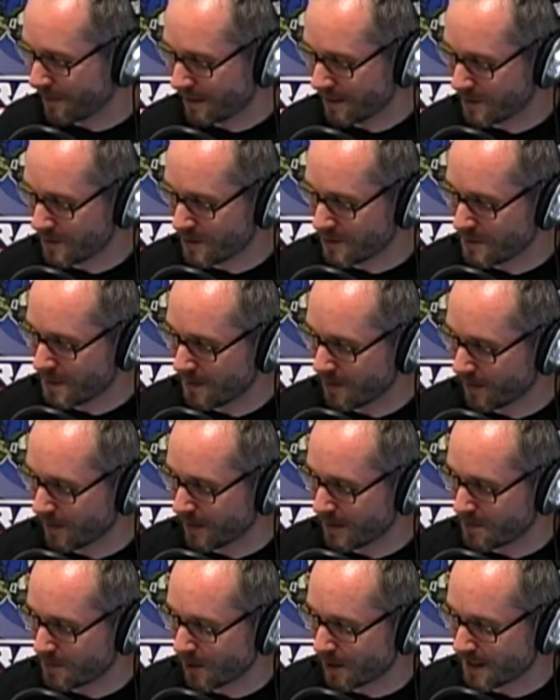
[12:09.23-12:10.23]
introduce people to
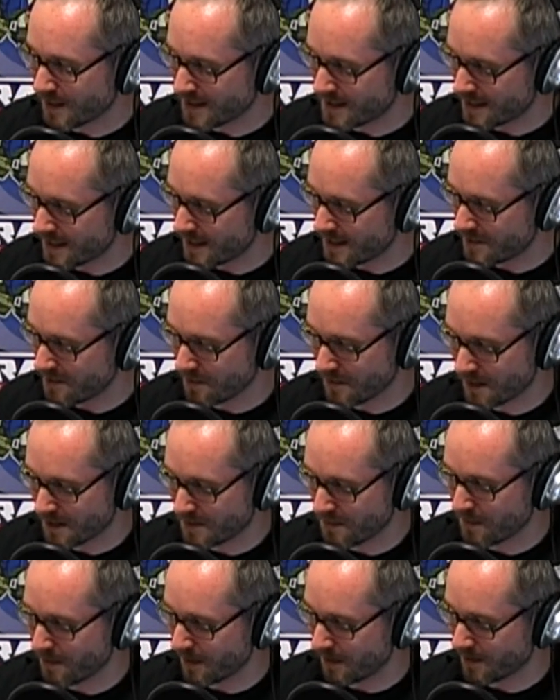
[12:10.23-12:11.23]
this book, because this
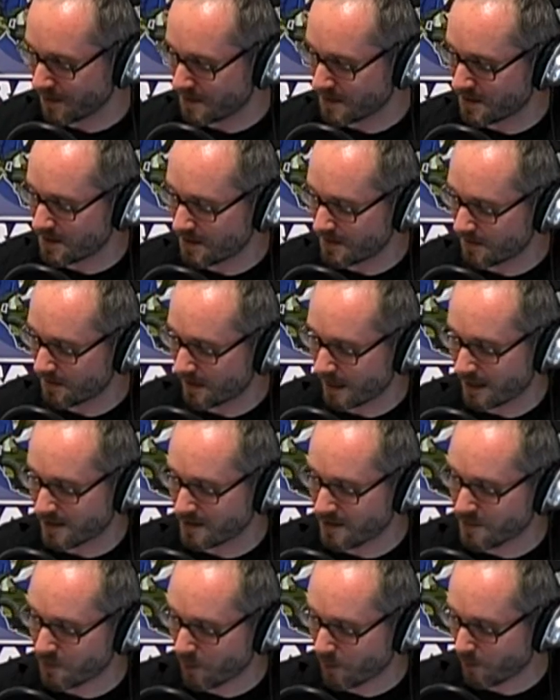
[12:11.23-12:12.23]
book is, guys,
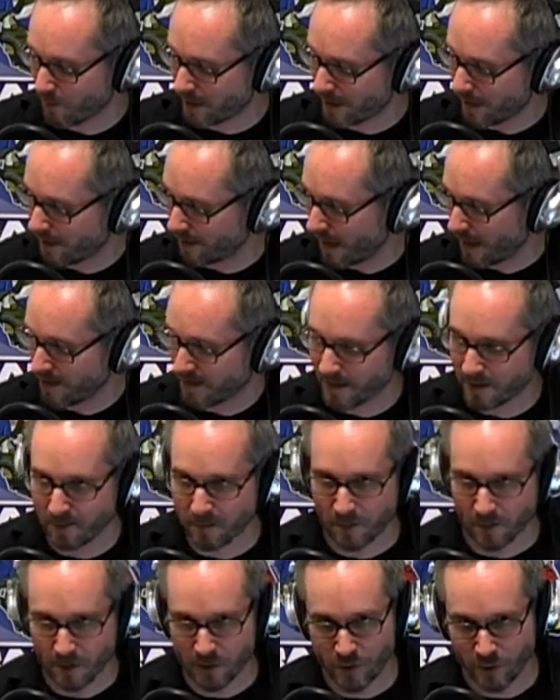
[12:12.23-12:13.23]
this is where we're going to get, I think,
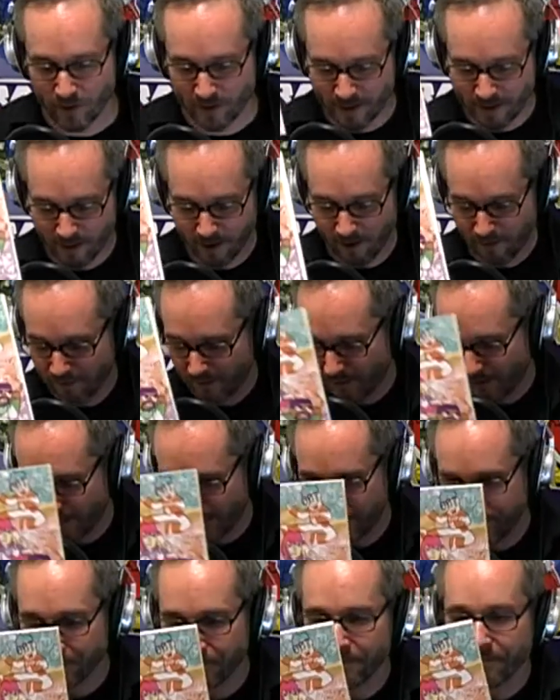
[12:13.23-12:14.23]
the majority of our